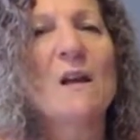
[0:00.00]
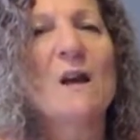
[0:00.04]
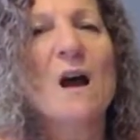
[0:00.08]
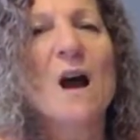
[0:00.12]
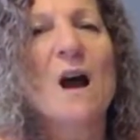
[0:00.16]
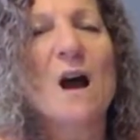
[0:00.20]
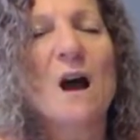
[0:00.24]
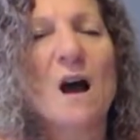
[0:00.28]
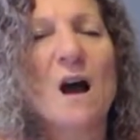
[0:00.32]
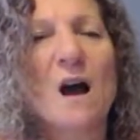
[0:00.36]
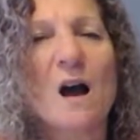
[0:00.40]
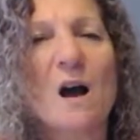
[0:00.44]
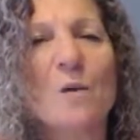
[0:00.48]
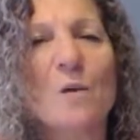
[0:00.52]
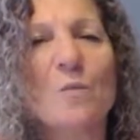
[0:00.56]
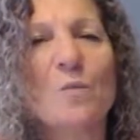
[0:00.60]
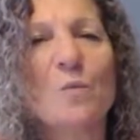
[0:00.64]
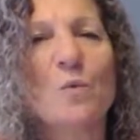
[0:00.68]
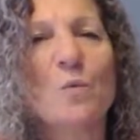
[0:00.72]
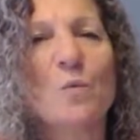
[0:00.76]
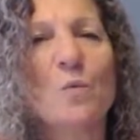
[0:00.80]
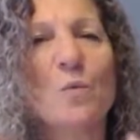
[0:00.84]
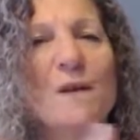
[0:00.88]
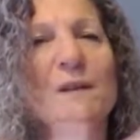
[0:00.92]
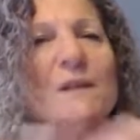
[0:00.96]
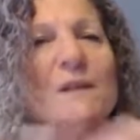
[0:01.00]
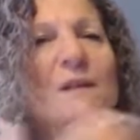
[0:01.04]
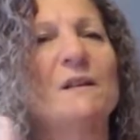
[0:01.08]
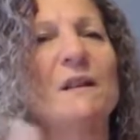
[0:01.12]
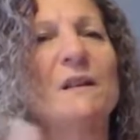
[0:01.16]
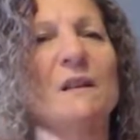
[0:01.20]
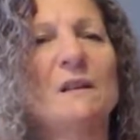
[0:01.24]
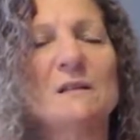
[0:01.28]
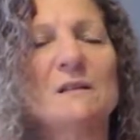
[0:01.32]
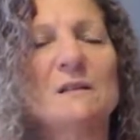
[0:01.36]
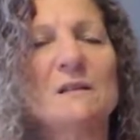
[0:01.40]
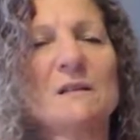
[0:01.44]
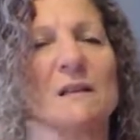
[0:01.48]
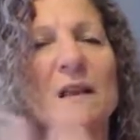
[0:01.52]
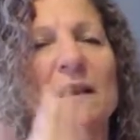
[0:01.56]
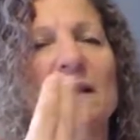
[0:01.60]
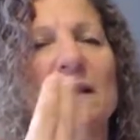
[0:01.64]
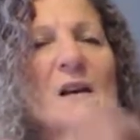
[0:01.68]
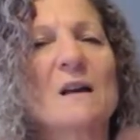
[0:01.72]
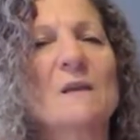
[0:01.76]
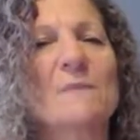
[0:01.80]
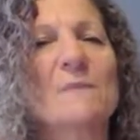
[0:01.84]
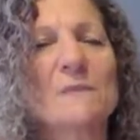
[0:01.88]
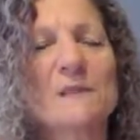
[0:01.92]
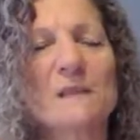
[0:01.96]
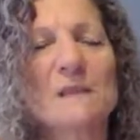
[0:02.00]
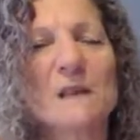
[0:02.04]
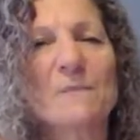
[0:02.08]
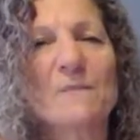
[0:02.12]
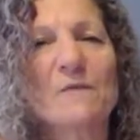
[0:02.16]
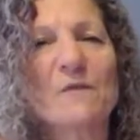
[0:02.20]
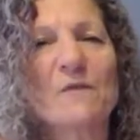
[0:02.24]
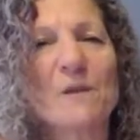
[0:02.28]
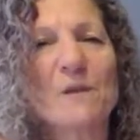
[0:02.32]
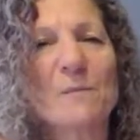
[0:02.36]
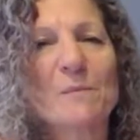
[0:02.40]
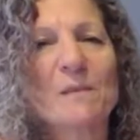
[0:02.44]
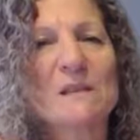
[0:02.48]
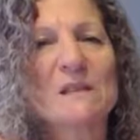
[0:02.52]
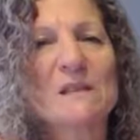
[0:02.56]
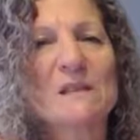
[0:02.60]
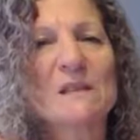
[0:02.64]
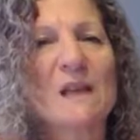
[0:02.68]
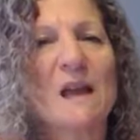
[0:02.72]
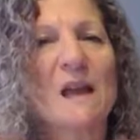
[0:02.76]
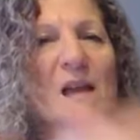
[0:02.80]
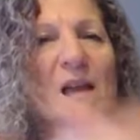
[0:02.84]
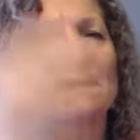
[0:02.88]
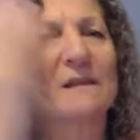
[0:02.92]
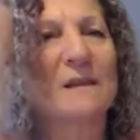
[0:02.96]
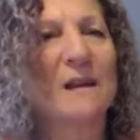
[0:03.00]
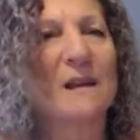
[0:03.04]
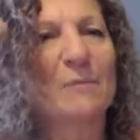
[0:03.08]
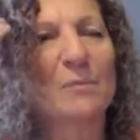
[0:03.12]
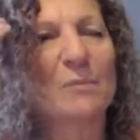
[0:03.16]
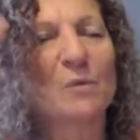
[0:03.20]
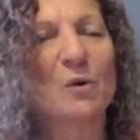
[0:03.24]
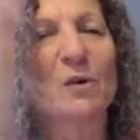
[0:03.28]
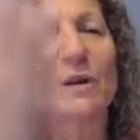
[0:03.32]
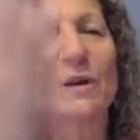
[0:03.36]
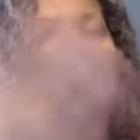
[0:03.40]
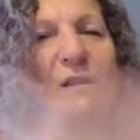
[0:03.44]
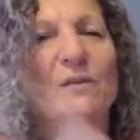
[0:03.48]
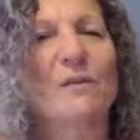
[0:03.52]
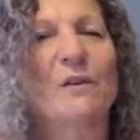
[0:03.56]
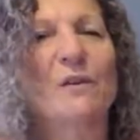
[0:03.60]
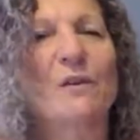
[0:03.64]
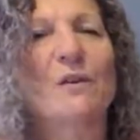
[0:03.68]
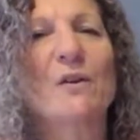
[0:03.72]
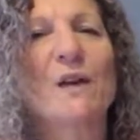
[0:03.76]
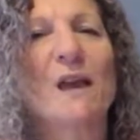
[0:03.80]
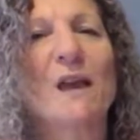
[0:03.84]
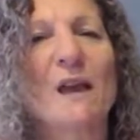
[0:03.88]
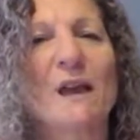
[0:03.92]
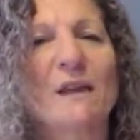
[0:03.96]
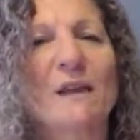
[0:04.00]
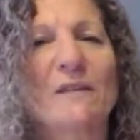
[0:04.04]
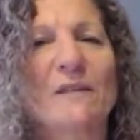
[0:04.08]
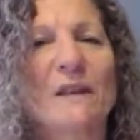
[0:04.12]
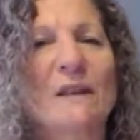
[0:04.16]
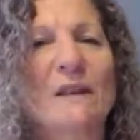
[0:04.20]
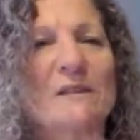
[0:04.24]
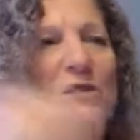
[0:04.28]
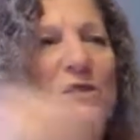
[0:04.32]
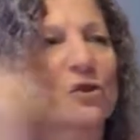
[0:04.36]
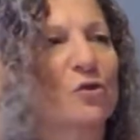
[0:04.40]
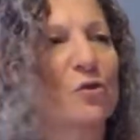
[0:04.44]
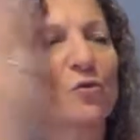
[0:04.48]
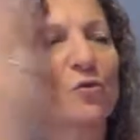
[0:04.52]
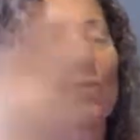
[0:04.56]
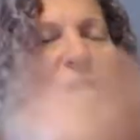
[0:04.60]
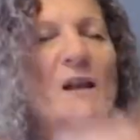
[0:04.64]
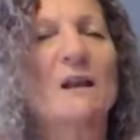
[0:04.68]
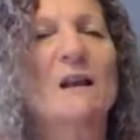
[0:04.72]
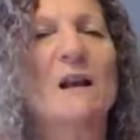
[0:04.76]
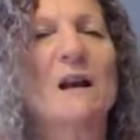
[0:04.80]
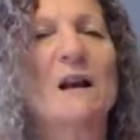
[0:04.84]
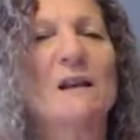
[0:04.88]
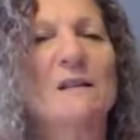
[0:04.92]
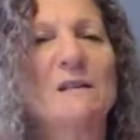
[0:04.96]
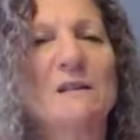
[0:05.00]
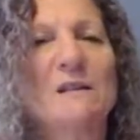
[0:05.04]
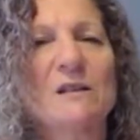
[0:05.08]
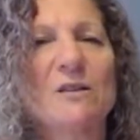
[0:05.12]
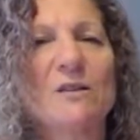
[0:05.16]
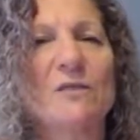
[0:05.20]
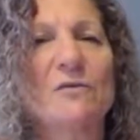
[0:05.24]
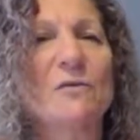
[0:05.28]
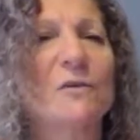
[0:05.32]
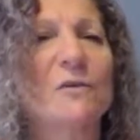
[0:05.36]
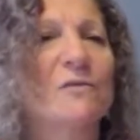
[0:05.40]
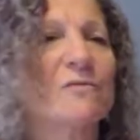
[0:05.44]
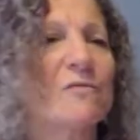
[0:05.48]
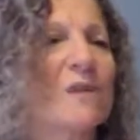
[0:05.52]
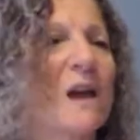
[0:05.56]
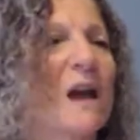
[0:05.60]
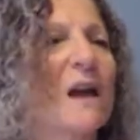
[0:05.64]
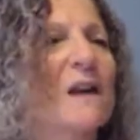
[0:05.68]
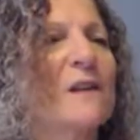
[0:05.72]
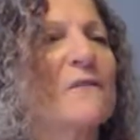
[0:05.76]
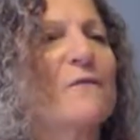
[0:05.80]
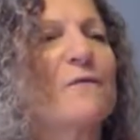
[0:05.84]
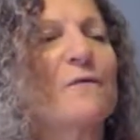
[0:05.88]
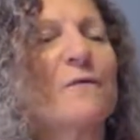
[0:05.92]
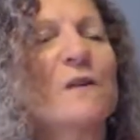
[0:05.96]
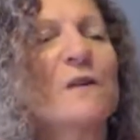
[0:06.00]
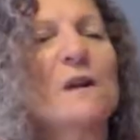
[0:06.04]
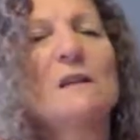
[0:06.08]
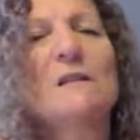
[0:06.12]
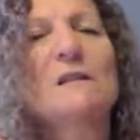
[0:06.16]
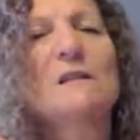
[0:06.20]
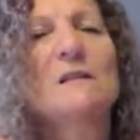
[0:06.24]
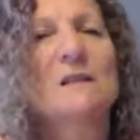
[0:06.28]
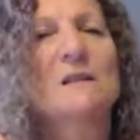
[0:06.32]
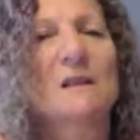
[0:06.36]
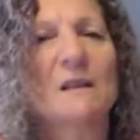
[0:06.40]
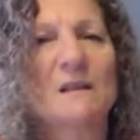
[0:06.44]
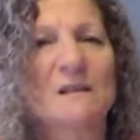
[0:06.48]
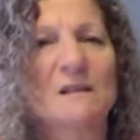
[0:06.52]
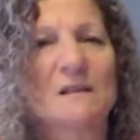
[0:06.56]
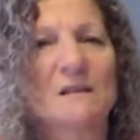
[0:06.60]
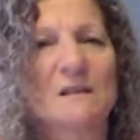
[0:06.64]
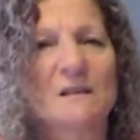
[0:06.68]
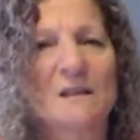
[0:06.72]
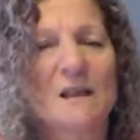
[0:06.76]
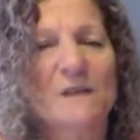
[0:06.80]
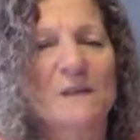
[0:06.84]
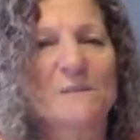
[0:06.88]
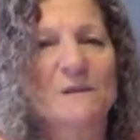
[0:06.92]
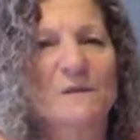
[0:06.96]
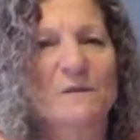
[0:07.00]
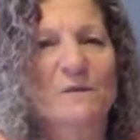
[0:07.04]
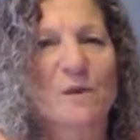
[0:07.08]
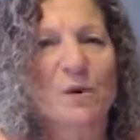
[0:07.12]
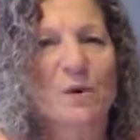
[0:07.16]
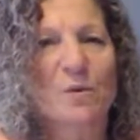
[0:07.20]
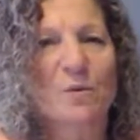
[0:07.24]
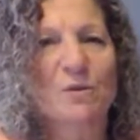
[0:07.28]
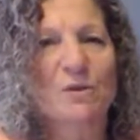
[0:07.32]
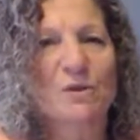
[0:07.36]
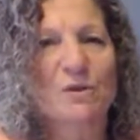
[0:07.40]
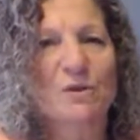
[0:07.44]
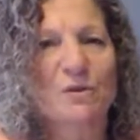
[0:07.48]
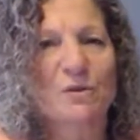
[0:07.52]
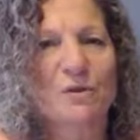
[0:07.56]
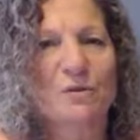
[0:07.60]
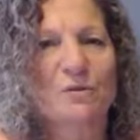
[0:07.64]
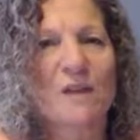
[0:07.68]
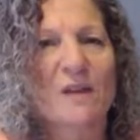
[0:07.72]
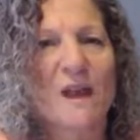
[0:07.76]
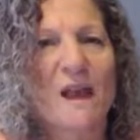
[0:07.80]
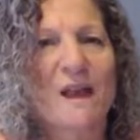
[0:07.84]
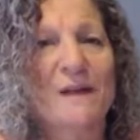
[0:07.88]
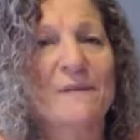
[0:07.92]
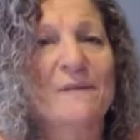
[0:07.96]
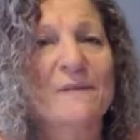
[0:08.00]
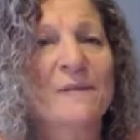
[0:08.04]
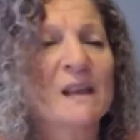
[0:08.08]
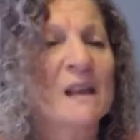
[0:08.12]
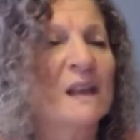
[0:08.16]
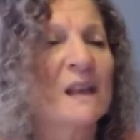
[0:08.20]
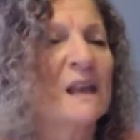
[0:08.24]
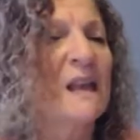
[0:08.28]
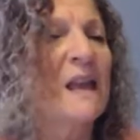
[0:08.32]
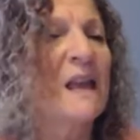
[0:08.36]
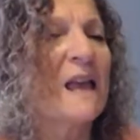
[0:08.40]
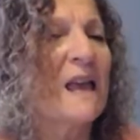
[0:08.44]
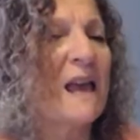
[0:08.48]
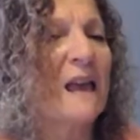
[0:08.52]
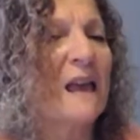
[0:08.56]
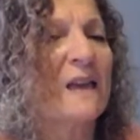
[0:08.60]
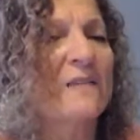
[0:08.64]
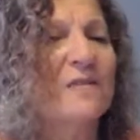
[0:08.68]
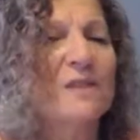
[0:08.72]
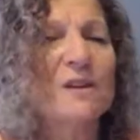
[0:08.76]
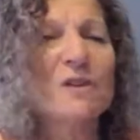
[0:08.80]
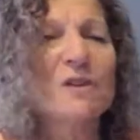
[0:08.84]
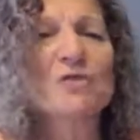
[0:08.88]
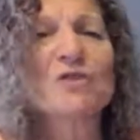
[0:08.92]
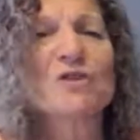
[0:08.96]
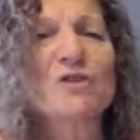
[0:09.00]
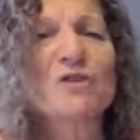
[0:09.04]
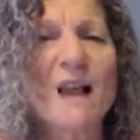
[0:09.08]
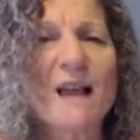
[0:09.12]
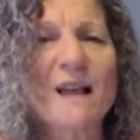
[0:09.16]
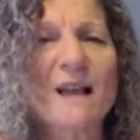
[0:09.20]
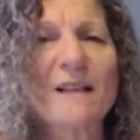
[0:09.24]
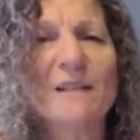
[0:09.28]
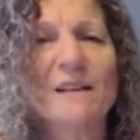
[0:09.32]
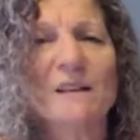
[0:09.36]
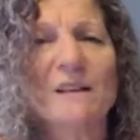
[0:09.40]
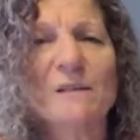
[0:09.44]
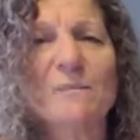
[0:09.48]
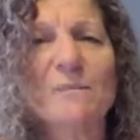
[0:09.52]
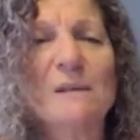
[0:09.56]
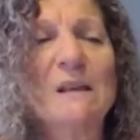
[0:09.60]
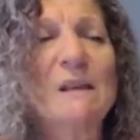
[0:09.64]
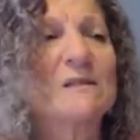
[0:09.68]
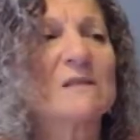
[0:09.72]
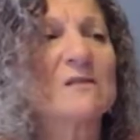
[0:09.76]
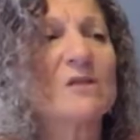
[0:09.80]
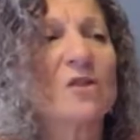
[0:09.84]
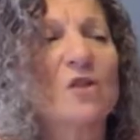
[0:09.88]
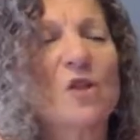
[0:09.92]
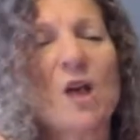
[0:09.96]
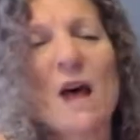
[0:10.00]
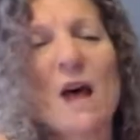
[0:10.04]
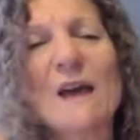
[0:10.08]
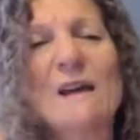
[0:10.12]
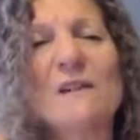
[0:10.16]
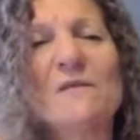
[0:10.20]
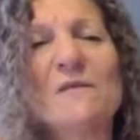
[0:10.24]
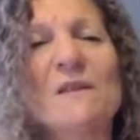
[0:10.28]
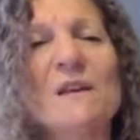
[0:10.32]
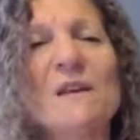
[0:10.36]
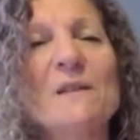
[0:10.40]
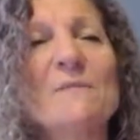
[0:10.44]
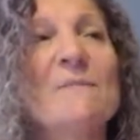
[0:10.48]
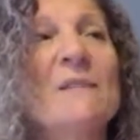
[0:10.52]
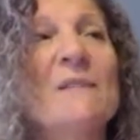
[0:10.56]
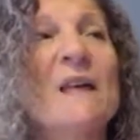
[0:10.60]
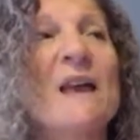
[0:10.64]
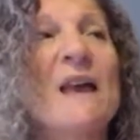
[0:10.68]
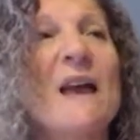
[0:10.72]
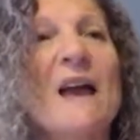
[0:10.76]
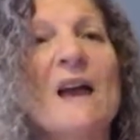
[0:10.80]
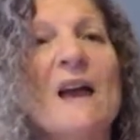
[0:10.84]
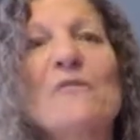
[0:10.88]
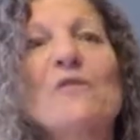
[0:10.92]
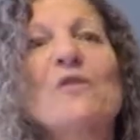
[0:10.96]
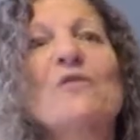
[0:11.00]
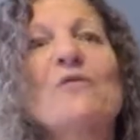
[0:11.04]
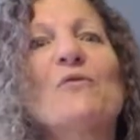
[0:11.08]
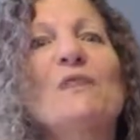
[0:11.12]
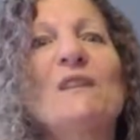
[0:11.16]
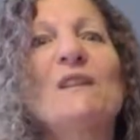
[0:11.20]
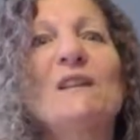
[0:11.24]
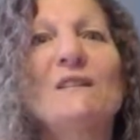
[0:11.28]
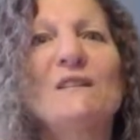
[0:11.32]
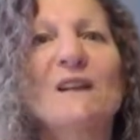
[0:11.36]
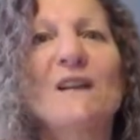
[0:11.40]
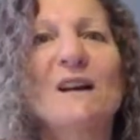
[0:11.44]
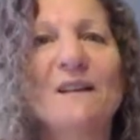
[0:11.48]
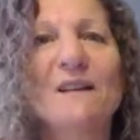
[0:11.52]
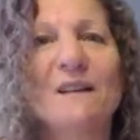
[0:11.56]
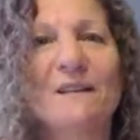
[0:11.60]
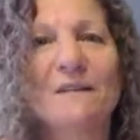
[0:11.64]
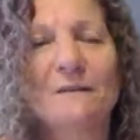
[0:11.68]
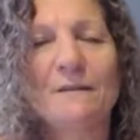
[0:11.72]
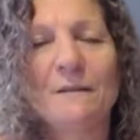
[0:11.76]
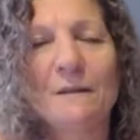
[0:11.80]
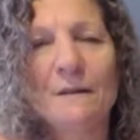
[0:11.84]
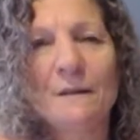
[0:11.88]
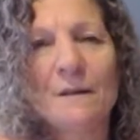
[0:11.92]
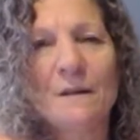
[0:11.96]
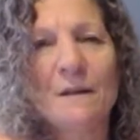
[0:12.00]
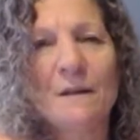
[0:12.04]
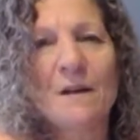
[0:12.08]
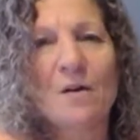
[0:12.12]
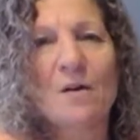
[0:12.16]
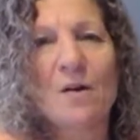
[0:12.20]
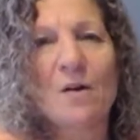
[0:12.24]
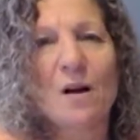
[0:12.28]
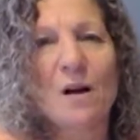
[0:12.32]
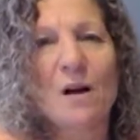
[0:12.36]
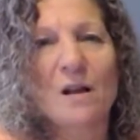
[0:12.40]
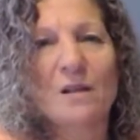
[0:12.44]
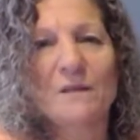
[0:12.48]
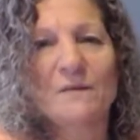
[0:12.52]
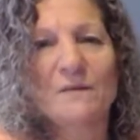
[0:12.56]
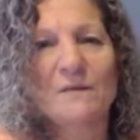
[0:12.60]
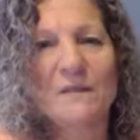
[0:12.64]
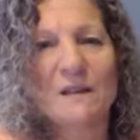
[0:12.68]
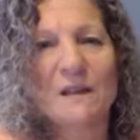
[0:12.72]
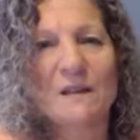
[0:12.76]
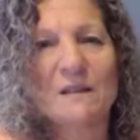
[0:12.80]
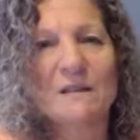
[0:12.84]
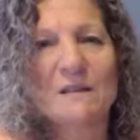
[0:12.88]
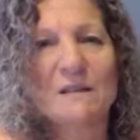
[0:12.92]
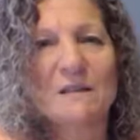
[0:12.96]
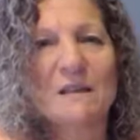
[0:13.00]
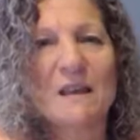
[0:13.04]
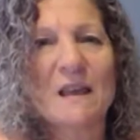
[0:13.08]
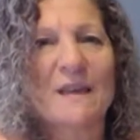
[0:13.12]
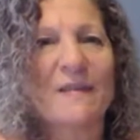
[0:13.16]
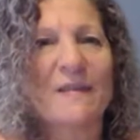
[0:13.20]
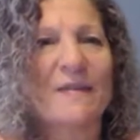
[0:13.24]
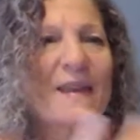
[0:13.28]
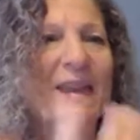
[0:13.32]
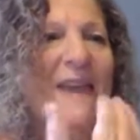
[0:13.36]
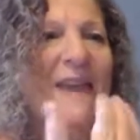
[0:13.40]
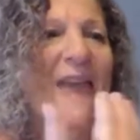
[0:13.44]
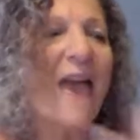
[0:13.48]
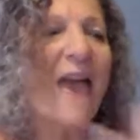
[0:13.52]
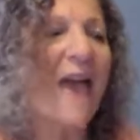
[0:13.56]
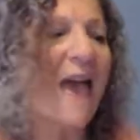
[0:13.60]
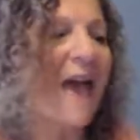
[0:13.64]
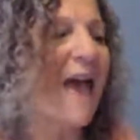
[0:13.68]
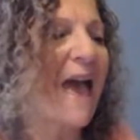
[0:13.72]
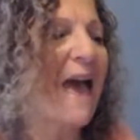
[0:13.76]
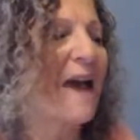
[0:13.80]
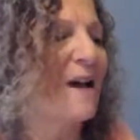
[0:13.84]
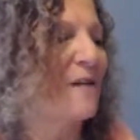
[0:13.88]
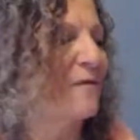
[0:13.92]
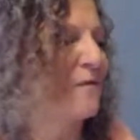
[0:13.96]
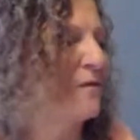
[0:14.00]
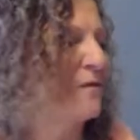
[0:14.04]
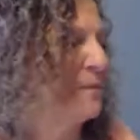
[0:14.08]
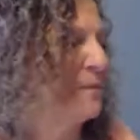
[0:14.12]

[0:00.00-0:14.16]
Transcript: what it is that comes up from inside them or in their head. That's a great idea. They're not afraid to take the steps forward to do that. And they're solid because a lot of them have already done all of this, and they have